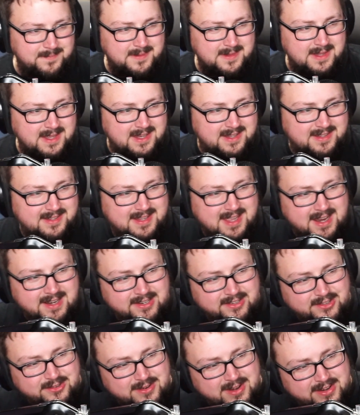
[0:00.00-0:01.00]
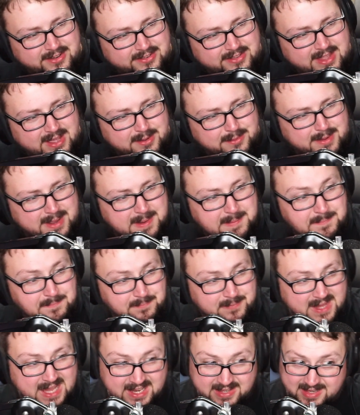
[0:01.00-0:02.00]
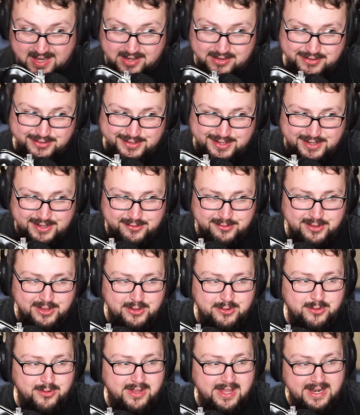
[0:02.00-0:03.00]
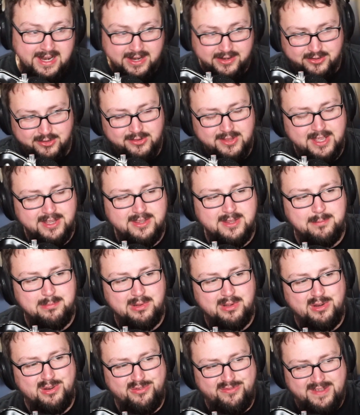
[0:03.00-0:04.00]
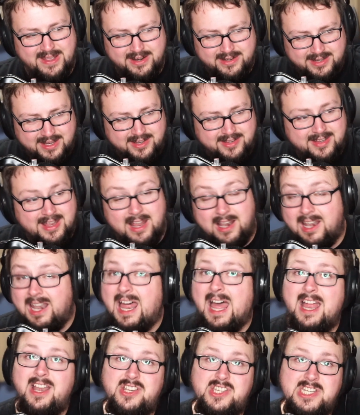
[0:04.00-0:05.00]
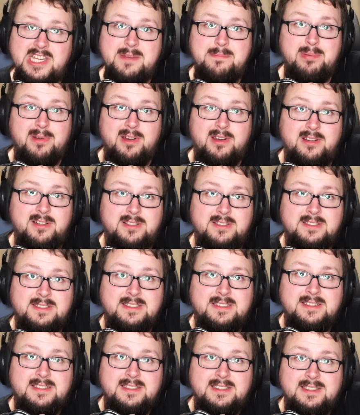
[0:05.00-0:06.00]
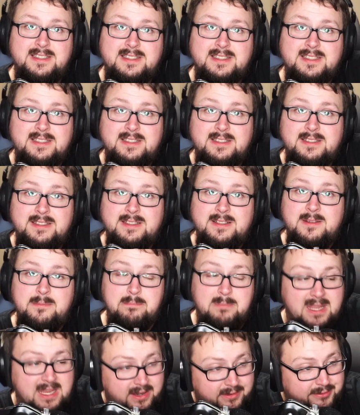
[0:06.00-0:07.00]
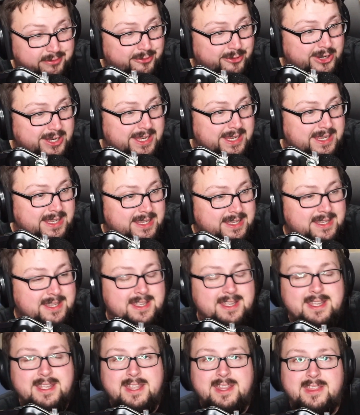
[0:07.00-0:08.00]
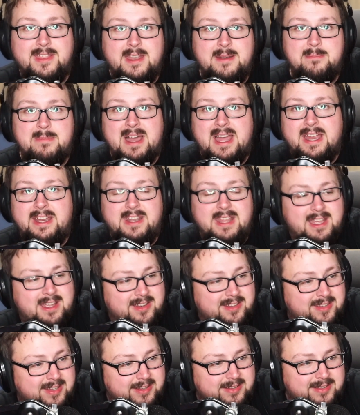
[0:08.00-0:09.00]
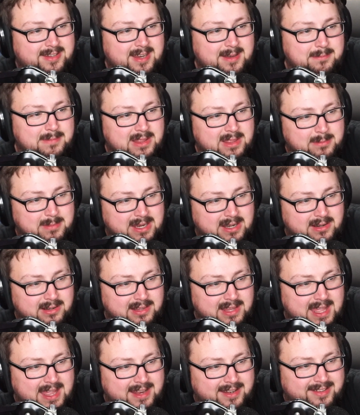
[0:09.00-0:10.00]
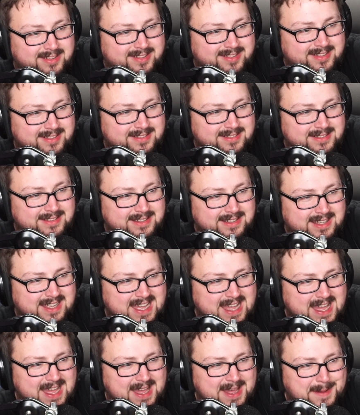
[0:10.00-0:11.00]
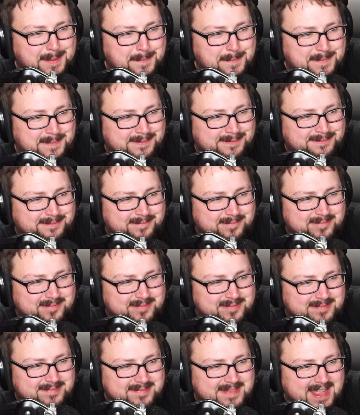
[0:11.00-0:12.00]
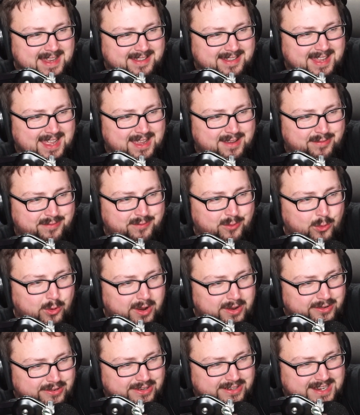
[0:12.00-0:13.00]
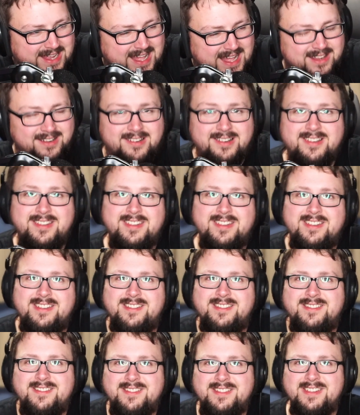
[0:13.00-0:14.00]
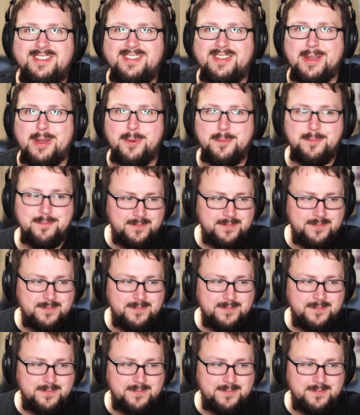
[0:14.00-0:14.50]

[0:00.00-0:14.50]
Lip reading: it's kind of strange that way. It's interesting. It's really cool. And I do like the blur effect. It's a lot cheaper being free than buying like a 16 millimeter lens. That's like $400. So